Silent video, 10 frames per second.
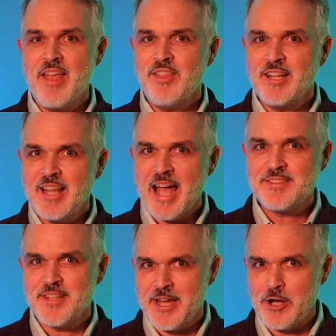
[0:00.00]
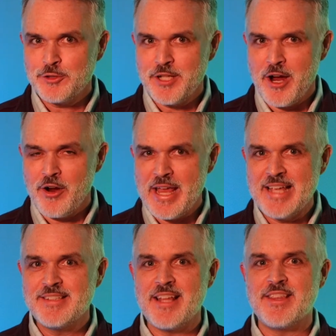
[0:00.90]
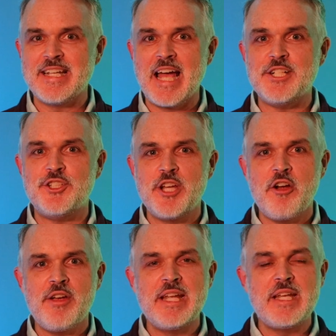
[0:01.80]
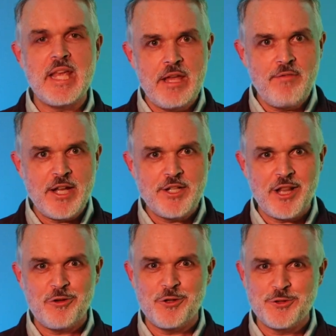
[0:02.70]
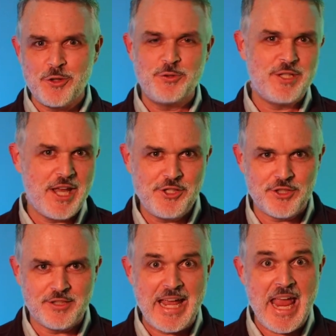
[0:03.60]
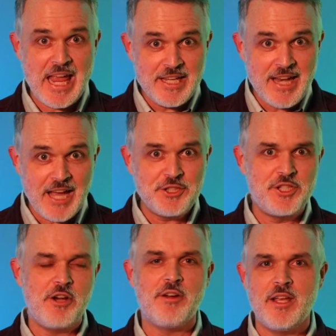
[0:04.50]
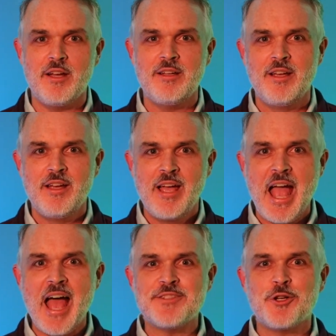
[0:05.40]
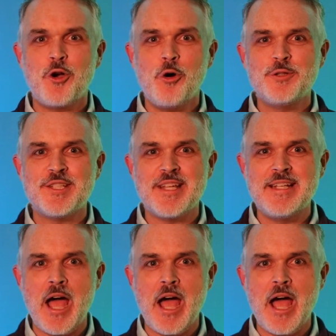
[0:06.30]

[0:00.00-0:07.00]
And the last thing I'll share is that the Nigerian Evangelical Association in Nigeria has a goal to send